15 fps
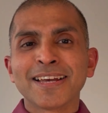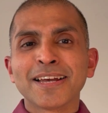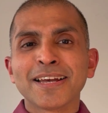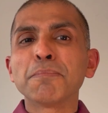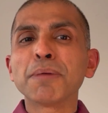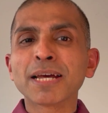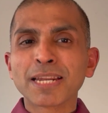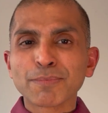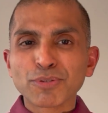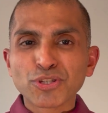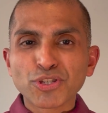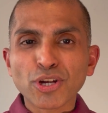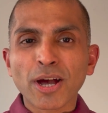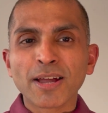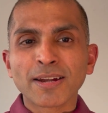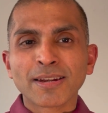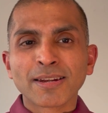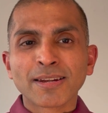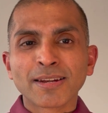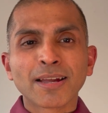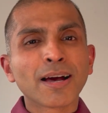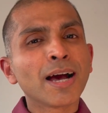My name is John.
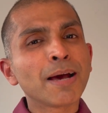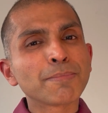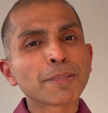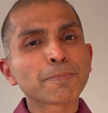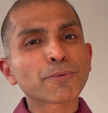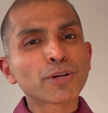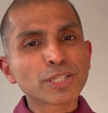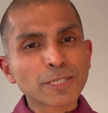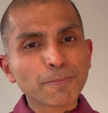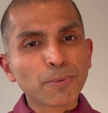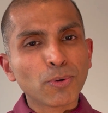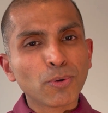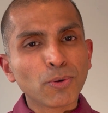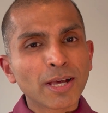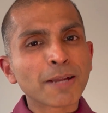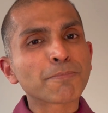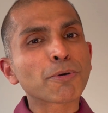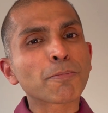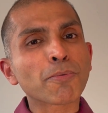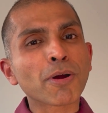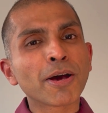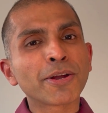I'm the principal and
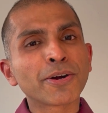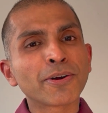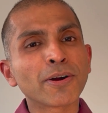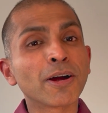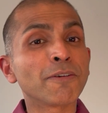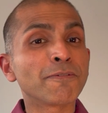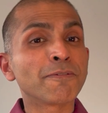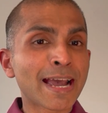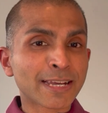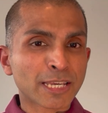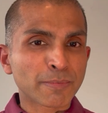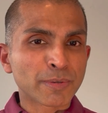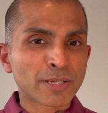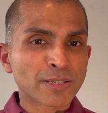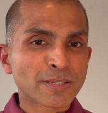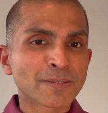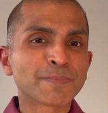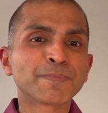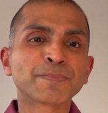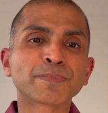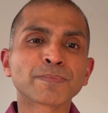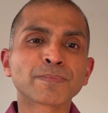proprietor of Acuvus.
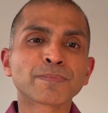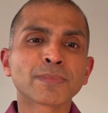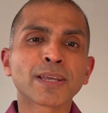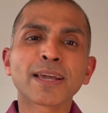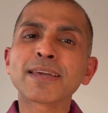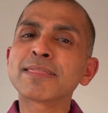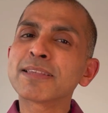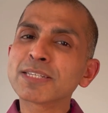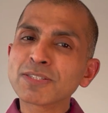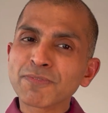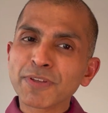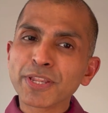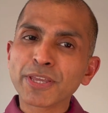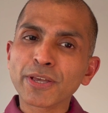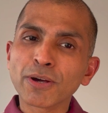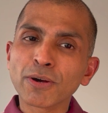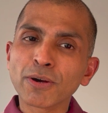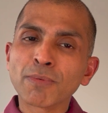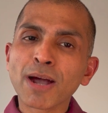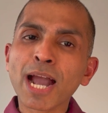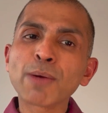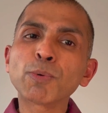In this
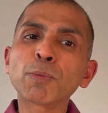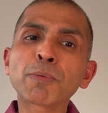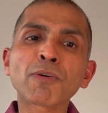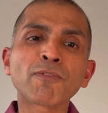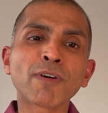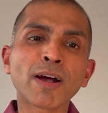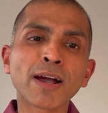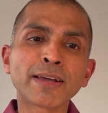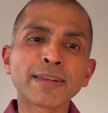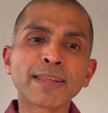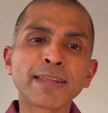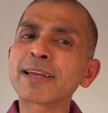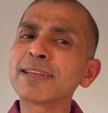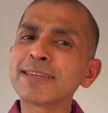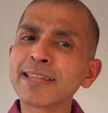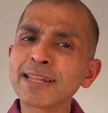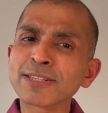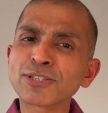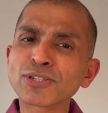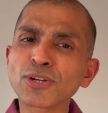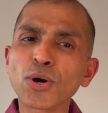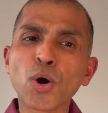video, I will provide a
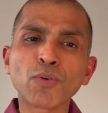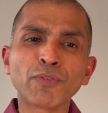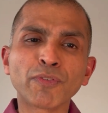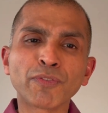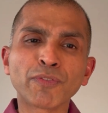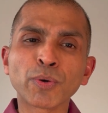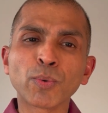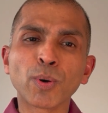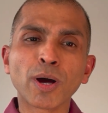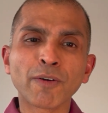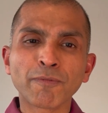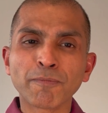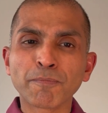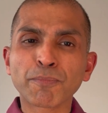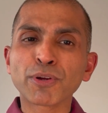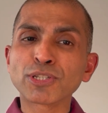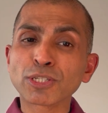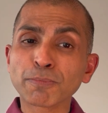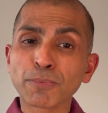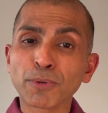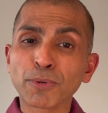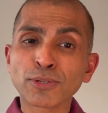condensed overview of
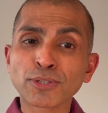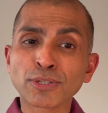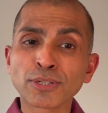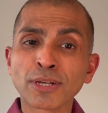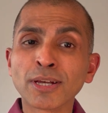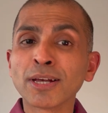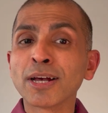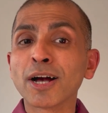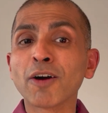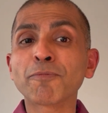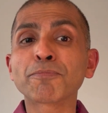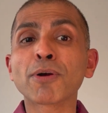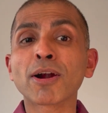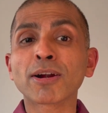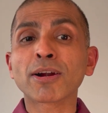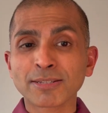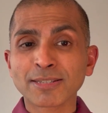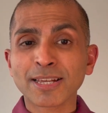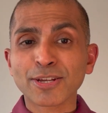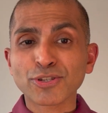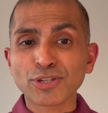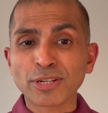principles of
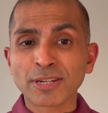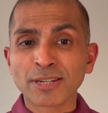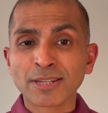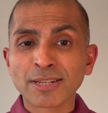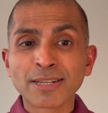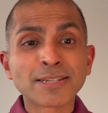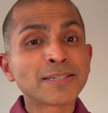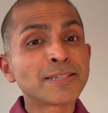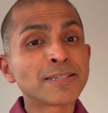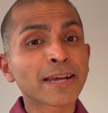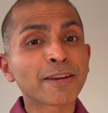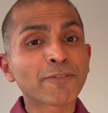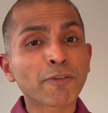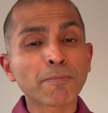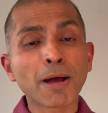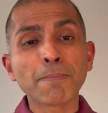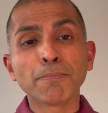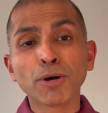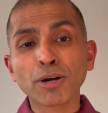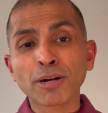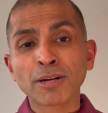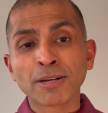productization taken from my
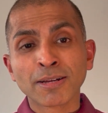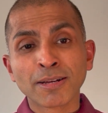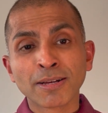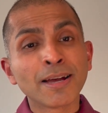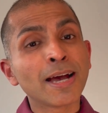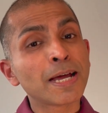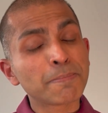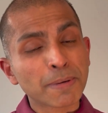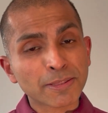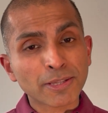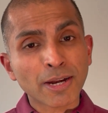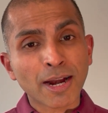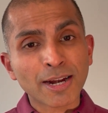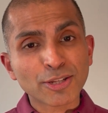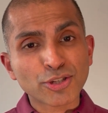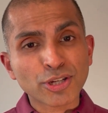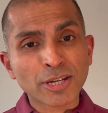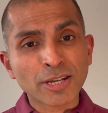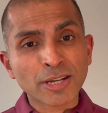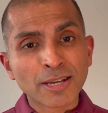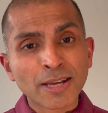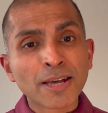book and
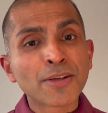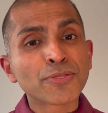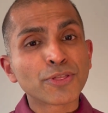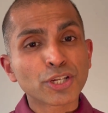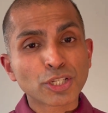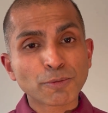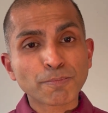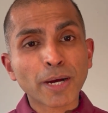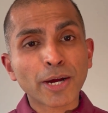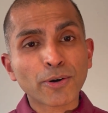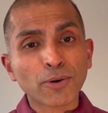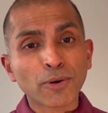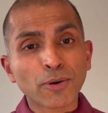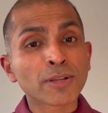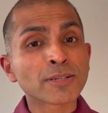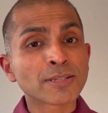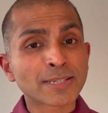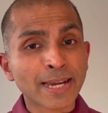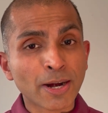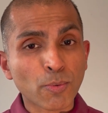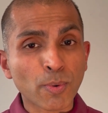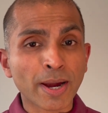methodology, The Spiral
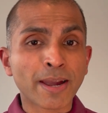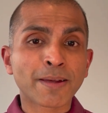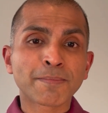Stairway.